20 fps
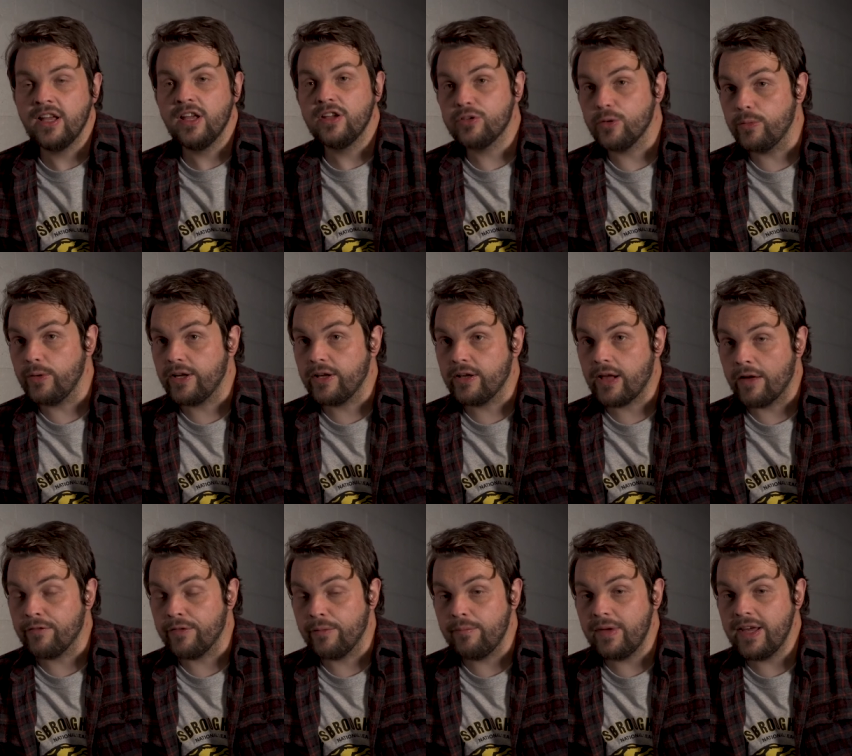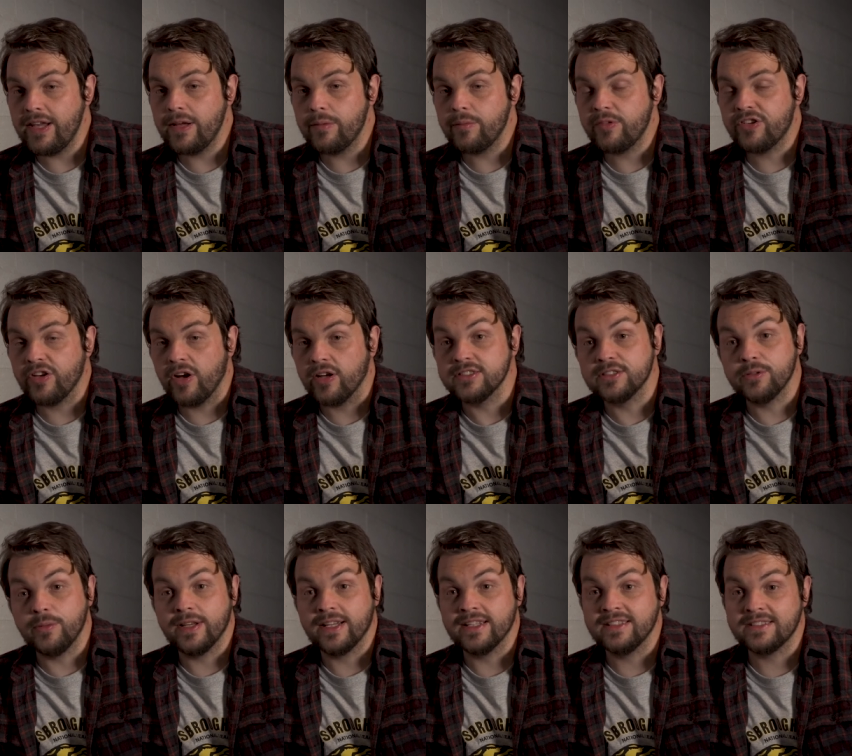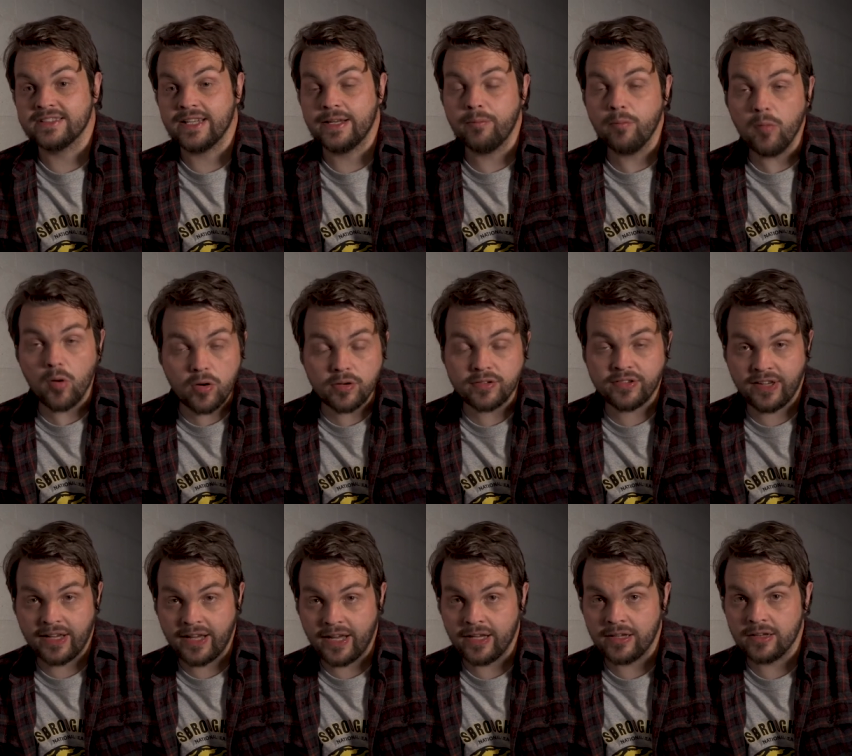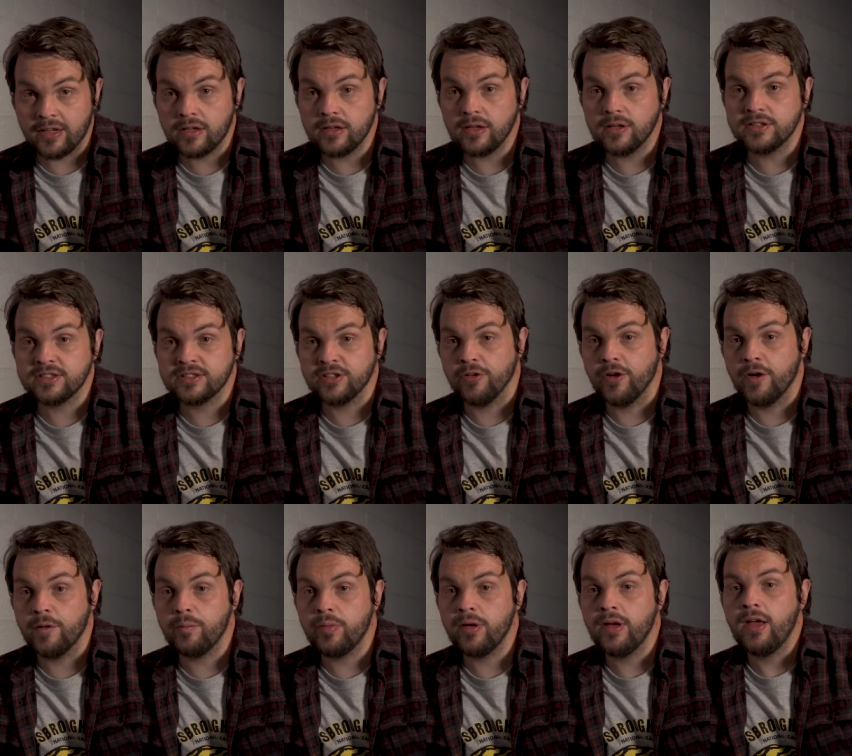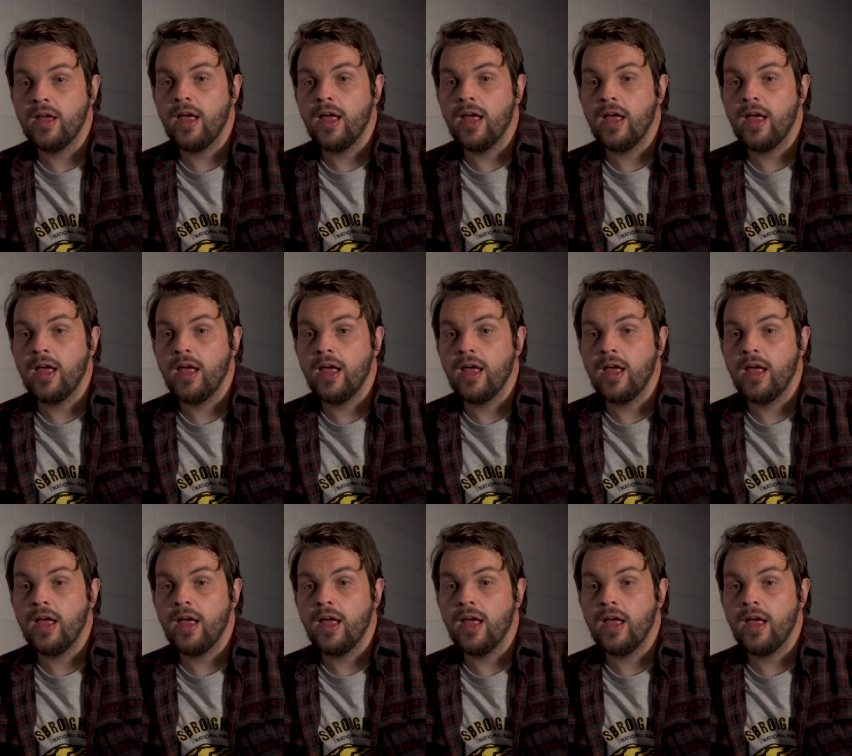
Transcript: So we have a medium shot so we can see more detail closer up,